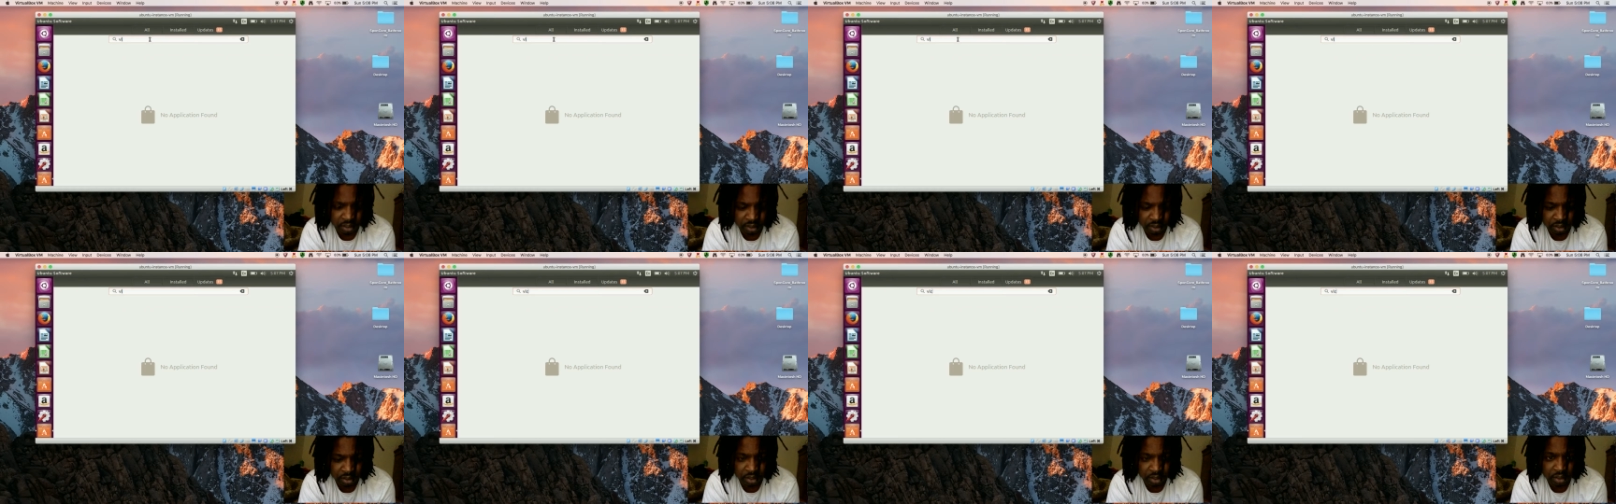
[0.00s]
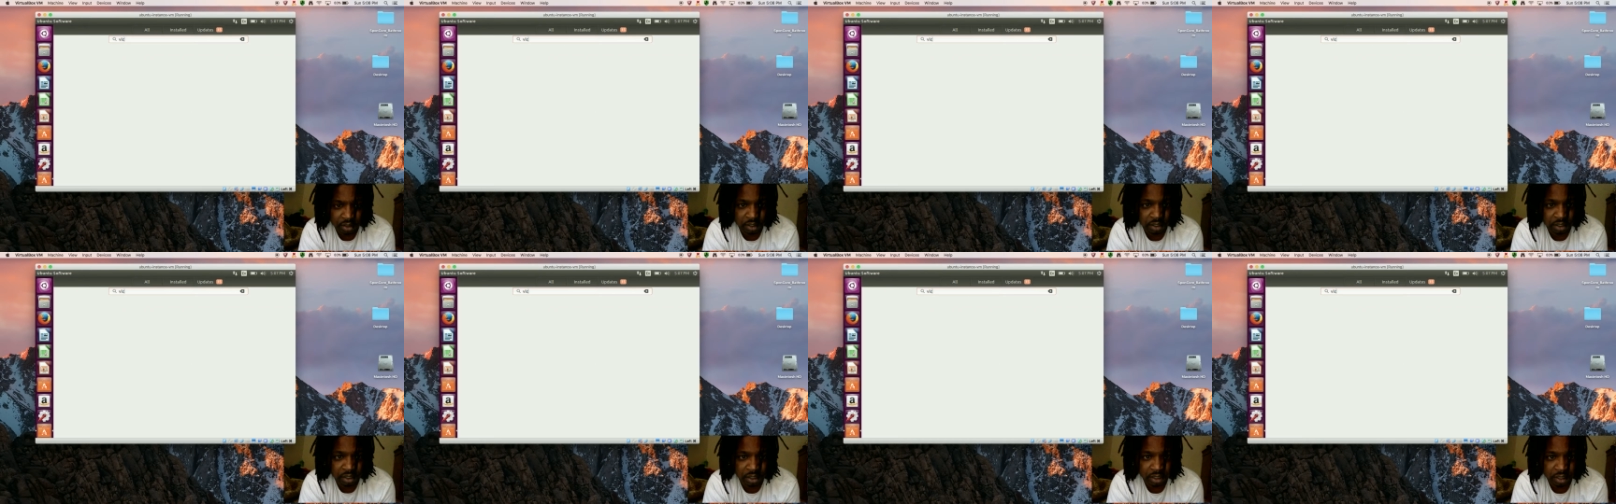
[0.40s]

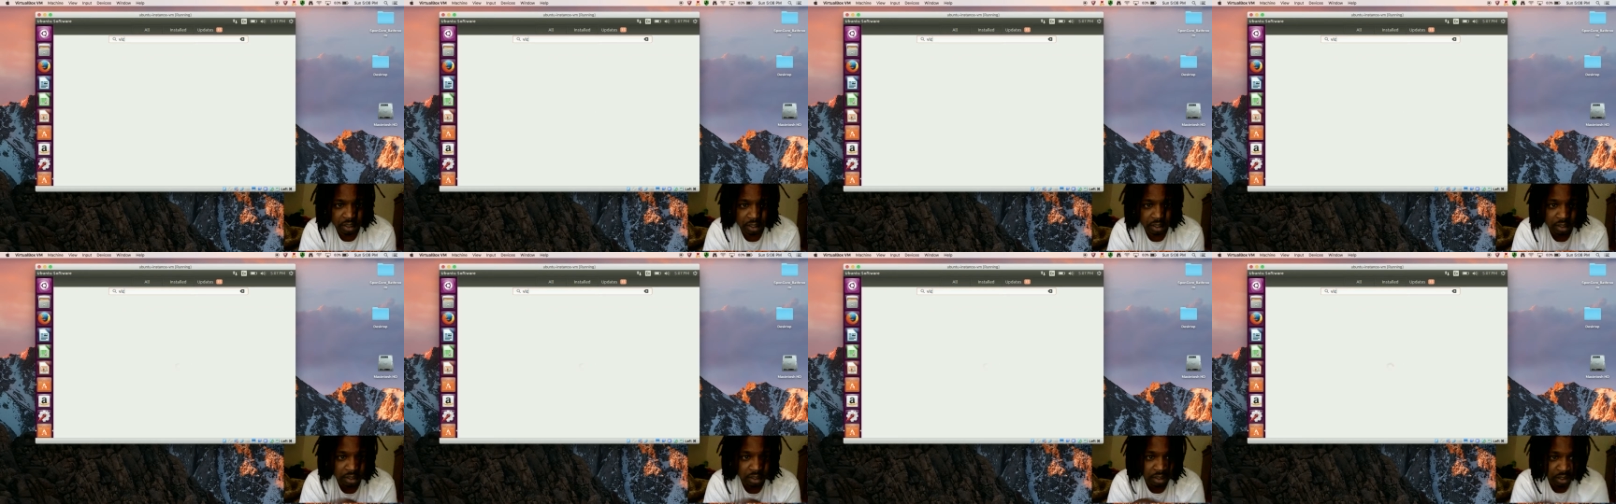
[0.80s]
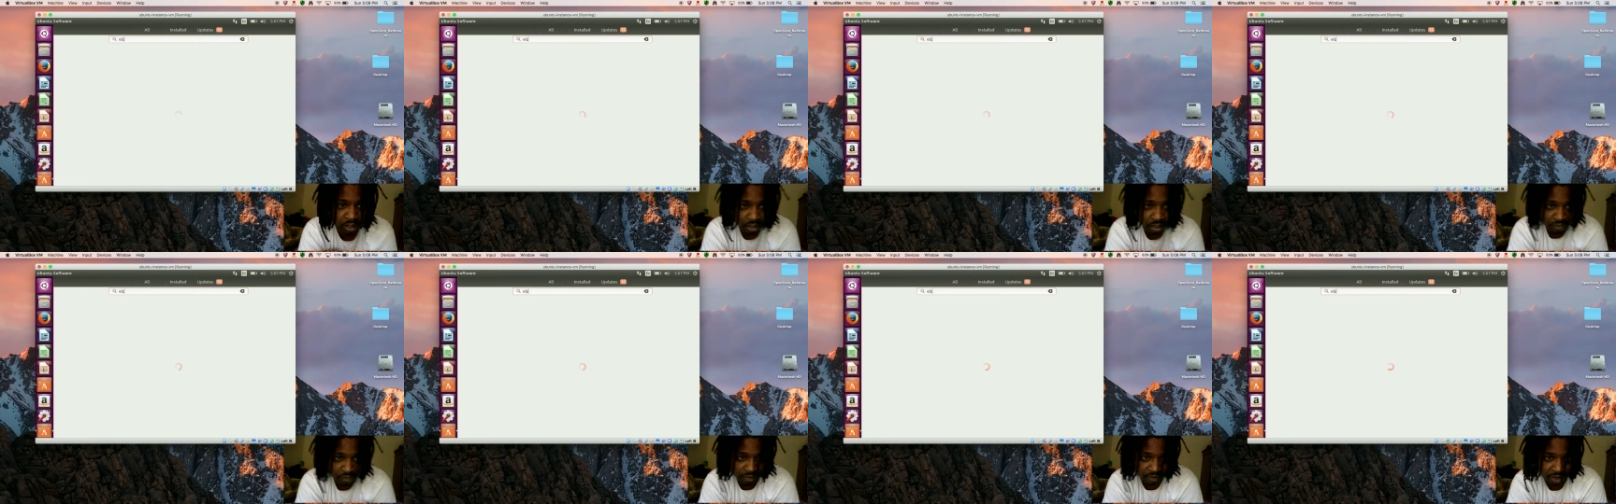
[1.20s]
see, if
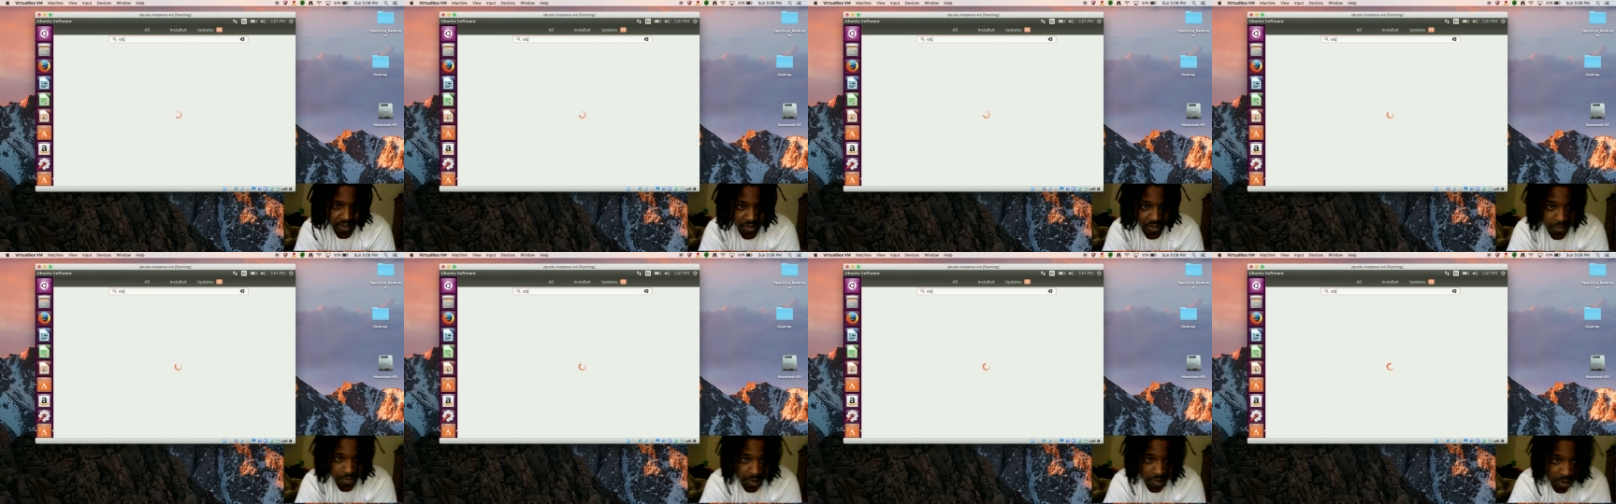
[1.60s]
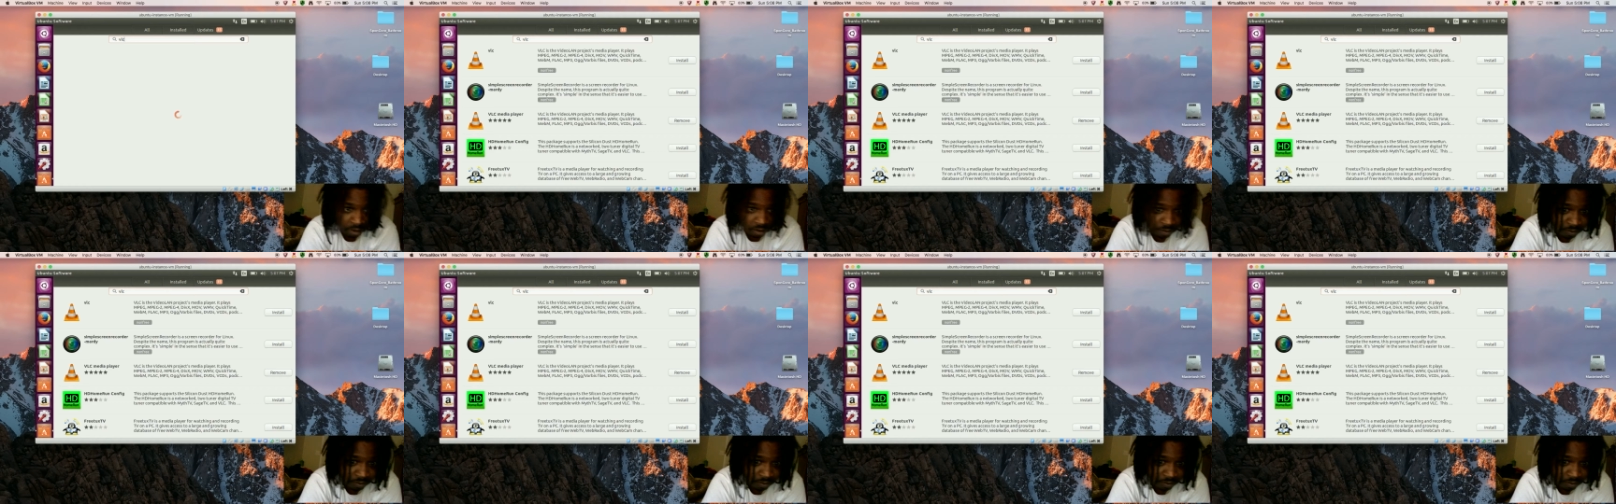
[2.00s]
I can spell,